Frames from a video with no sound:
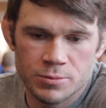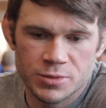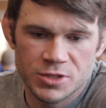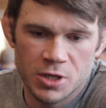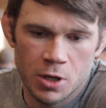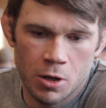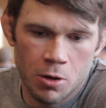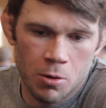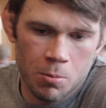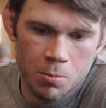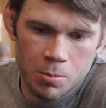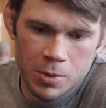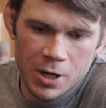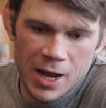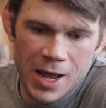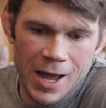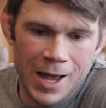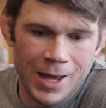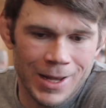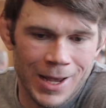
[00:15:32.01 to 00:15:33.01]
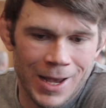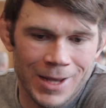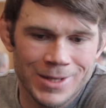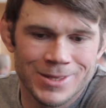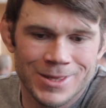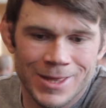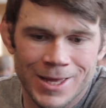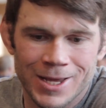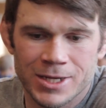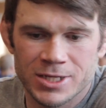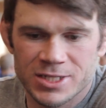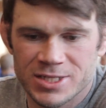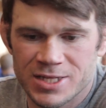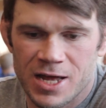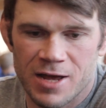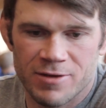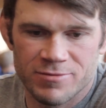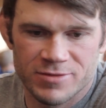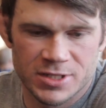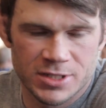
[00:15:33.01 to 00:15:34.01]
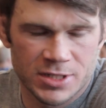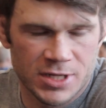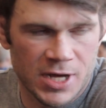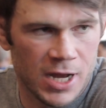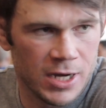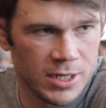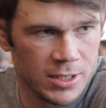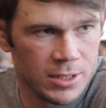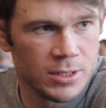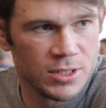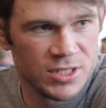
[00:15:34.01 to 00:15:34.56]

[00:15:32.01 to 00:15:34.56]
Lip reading: So I think Gustafsson's got a